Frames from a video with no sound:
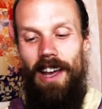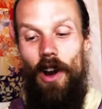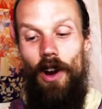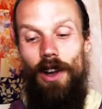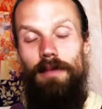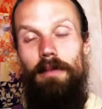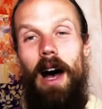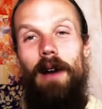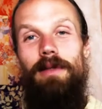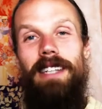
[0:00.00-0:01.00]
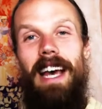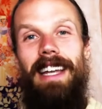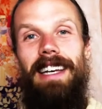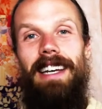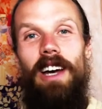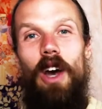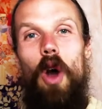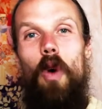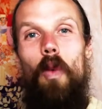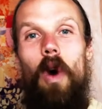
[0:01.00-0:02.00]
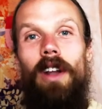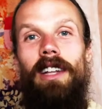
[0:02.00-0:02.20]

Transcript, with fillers: Or as Bob said, one